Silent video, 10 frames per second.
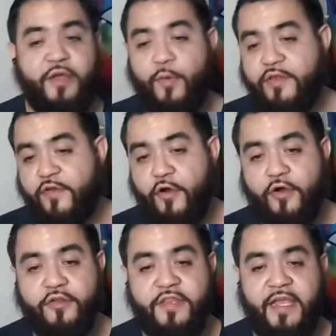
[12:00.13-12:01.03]
they went to
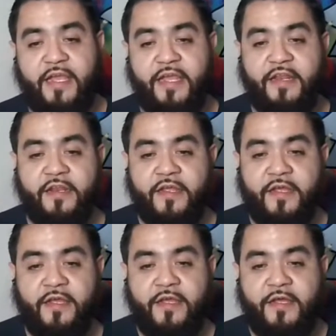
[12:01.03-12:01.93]
Earth, and
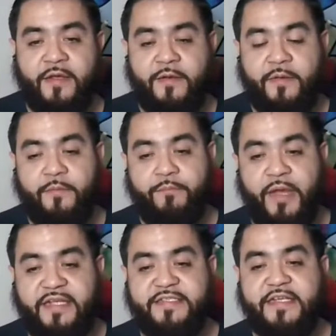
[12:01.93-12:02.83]

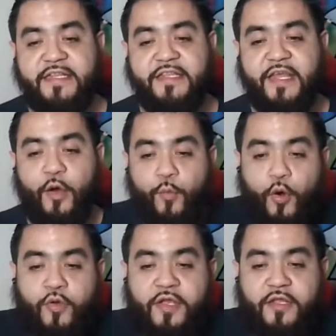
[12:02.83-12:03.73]
basically
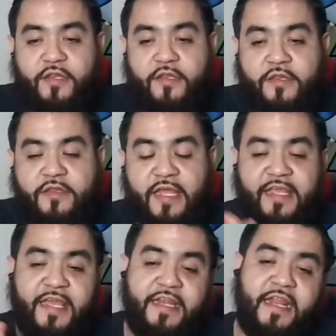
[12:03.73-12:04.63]
they
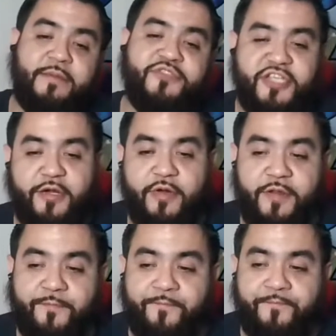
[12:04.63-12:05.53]
kidnapped
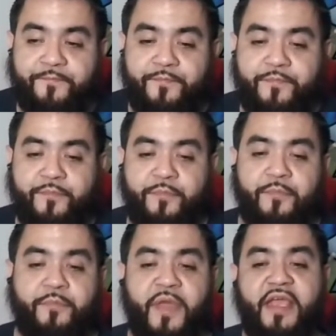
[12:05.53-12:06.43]
Jerry,
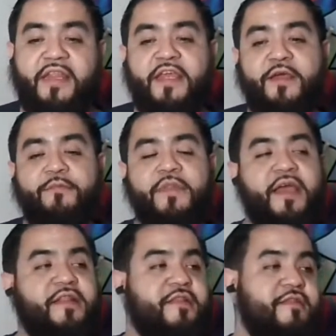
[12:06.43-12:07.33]
made him like